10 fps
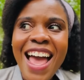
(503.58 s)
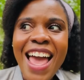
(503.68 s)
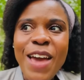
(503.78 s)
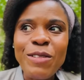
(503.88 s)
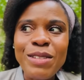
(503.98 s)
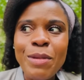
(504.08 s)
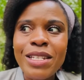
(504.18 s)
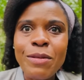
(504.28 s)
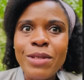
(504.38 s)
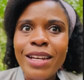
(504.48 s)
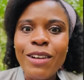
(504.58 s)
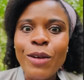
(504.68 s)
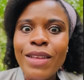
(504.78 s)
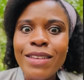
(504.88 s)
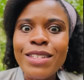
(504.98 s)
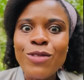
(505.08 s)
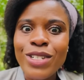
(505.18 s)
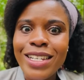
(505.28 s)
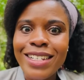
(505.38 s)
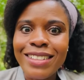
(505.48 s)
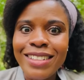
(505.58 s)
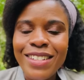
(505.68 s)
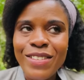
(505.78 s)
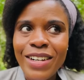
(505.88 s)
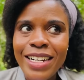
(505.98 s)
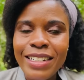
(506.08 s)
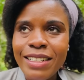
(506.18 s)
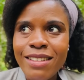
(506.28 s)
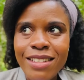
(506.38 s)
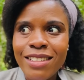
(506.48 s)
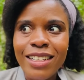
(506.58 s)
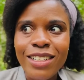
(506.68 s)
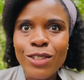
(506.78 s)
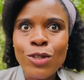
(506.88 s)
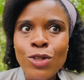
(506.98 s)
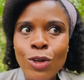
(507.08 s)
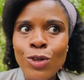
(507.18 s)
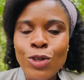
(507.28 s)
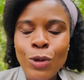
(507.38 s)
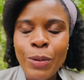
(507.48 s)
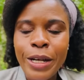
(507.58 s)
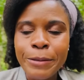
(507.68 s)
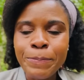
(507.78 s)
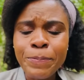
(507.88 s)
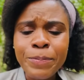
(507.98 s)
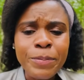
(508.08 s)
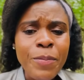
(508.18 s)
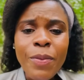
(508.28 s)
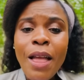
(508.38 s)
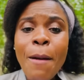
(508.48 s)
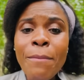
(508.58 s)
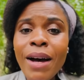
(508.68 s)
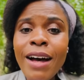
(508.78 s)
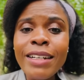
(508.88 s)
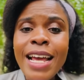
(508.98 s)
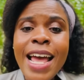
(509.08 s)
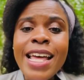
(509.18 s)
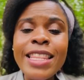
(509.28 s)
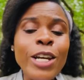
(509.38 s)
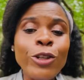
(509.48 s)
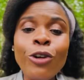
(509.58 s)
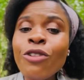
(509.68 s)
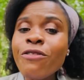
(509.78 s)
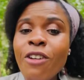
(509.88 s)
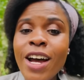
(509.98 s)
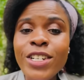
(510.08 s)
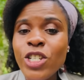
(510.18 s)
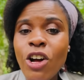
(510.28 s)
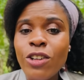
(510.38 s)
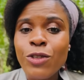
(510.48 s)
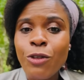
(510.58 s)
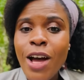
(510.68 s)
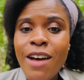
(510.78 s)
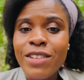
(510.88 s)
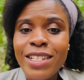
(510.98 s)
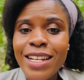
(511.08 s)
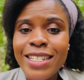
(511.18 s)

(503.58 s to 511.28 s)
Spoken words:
It was because it was like, okay, this is ridiculous, right? It's like so stupid. But they glorify Charles for having that